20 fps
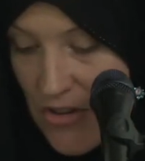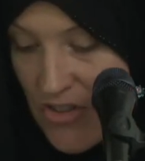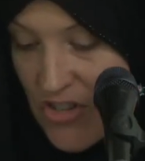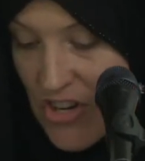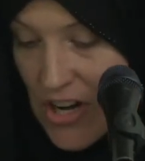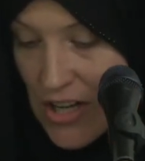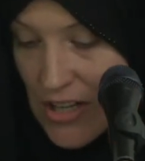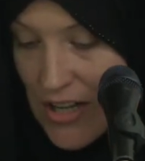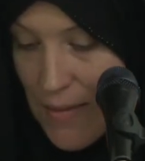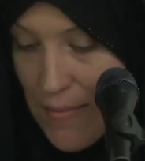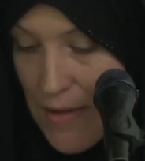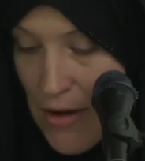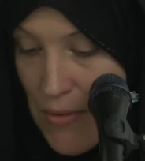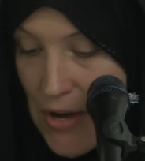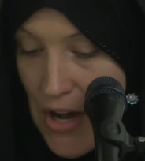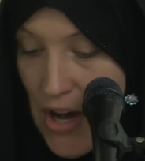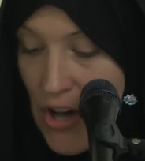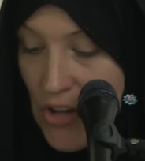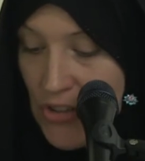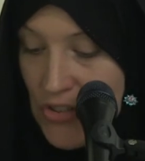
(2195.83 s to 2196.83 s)
Inshallah, may
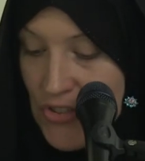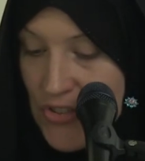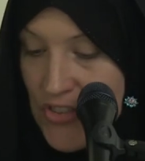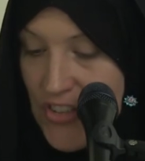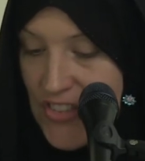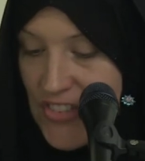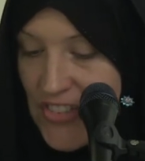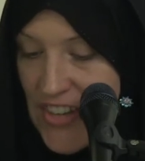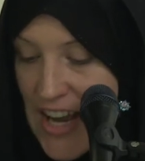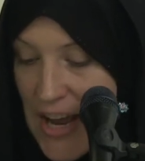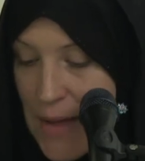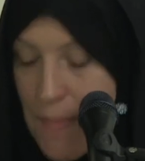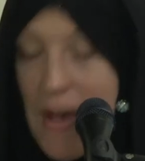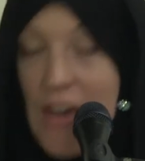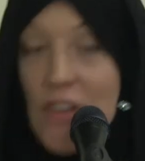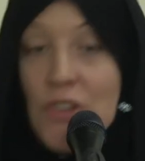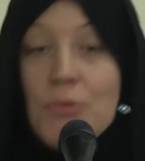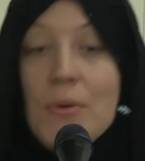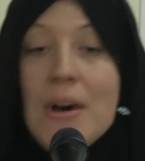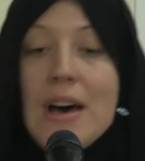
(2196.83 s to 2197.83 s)
we all do the same
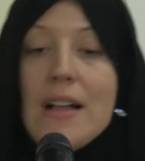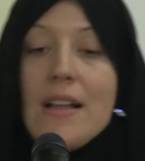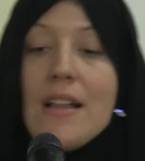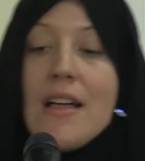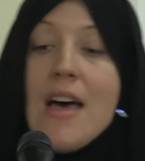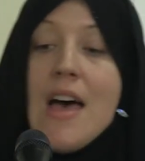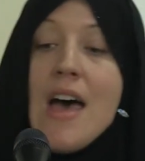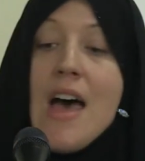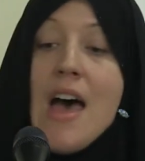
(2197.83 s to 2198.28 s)
as well.